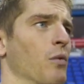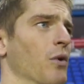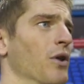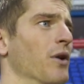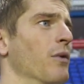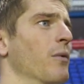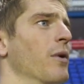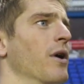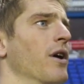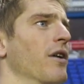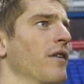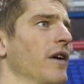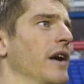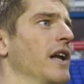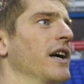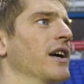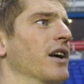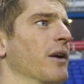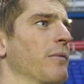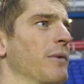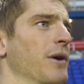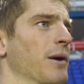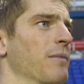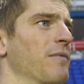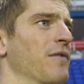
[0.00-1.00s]
one that we're
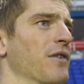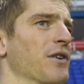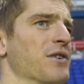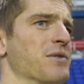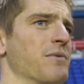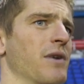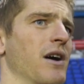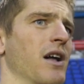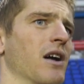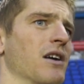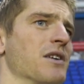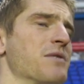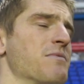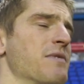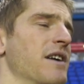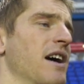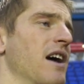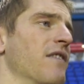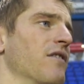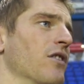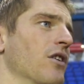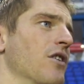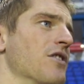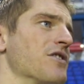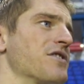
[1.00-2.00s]
really going to be up for as well, because
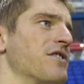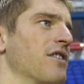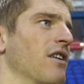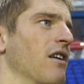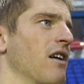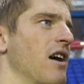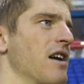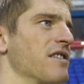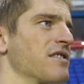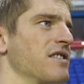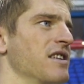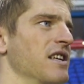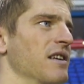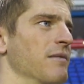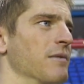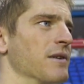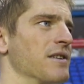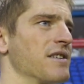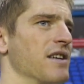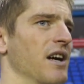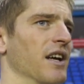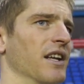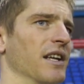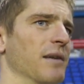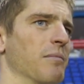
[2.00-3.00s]
we have lost our last
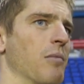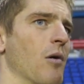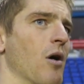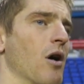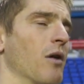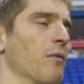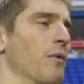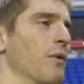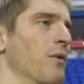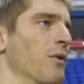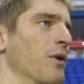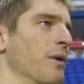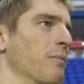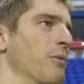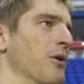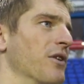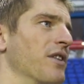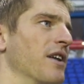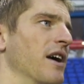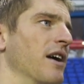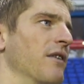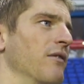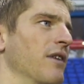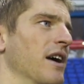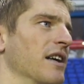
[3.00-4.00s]
game at Sandy Park, and we want
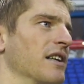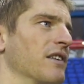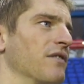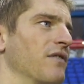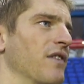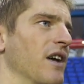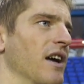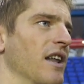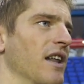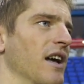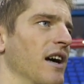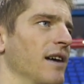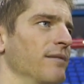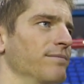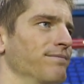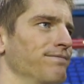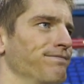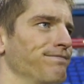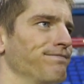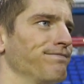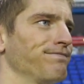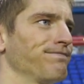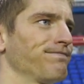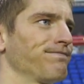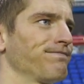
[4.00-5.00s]
to rectify
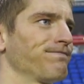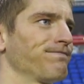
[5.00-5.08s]
that.